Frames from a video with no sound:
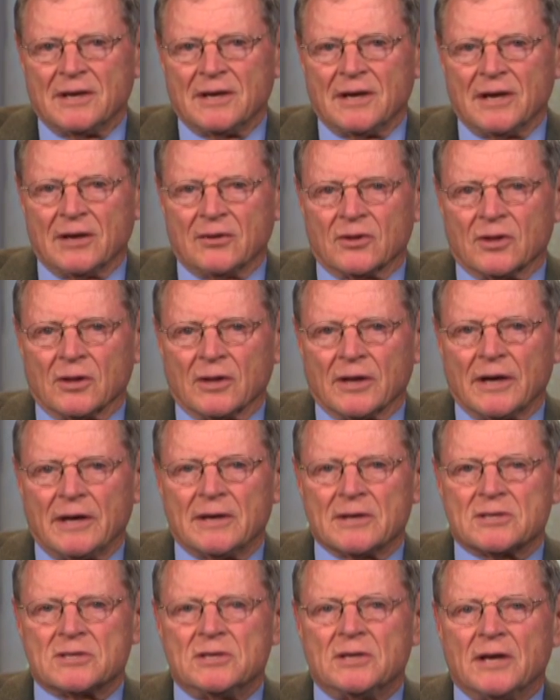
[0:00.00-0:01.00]
and the
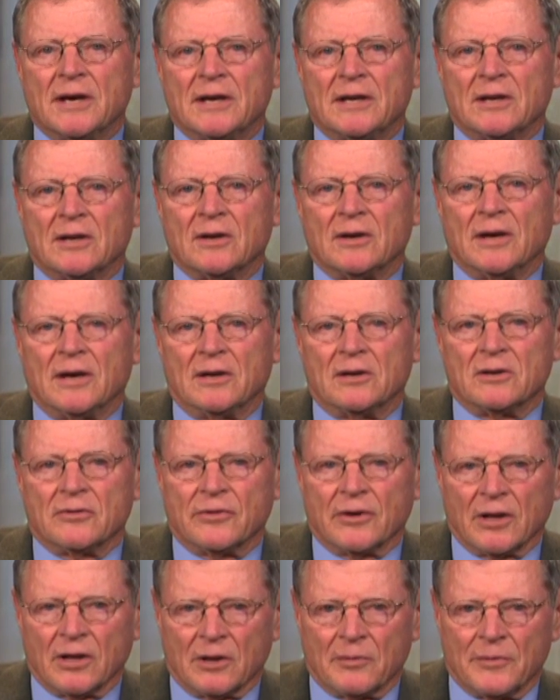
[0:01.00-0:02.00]
latest data in
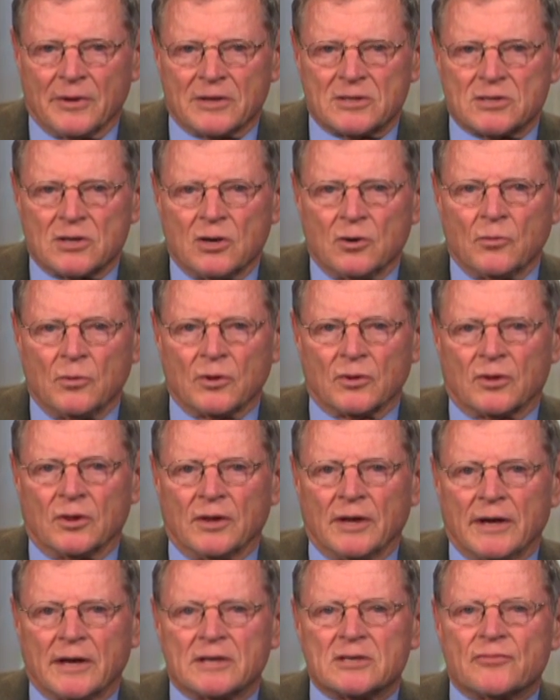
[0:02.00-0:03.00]
developments with
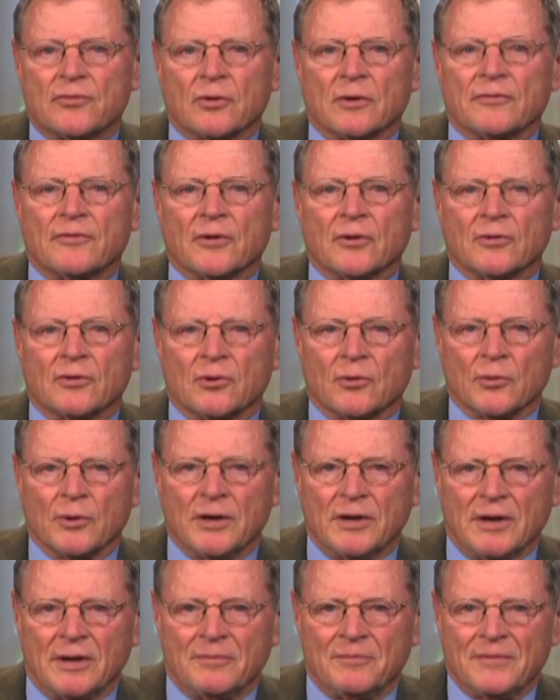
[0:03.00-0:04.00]
links for further
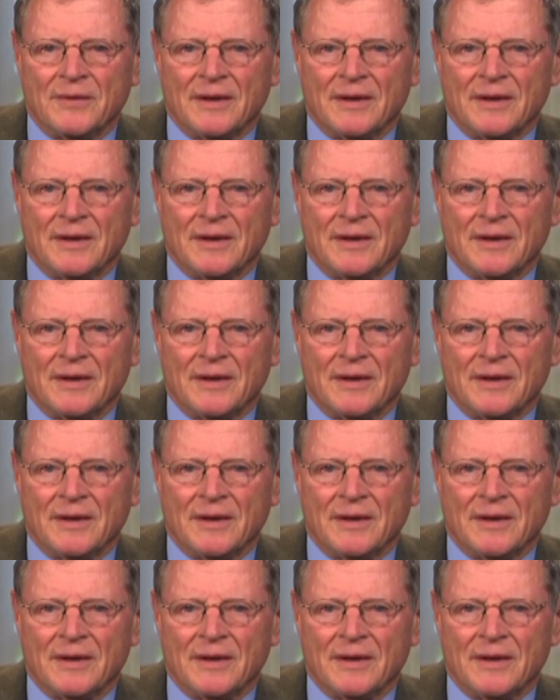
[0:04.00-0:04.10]
reading